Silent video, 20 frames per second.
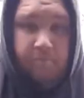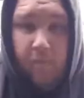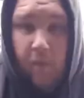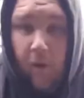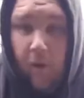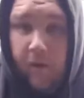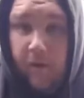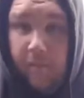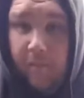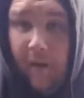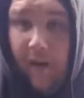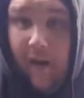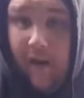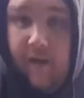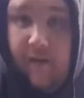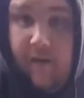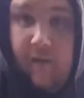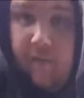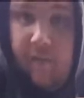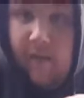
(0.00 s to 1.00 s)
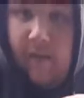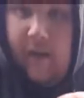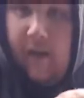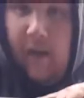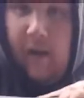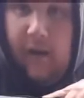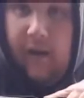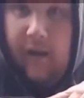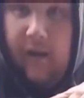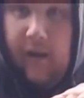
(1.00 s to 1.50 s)
put on the back when I
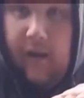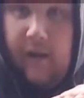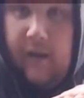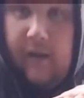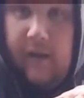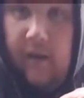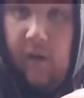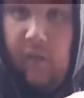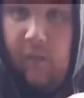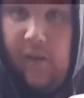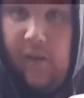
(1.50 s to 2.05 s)
carry it, a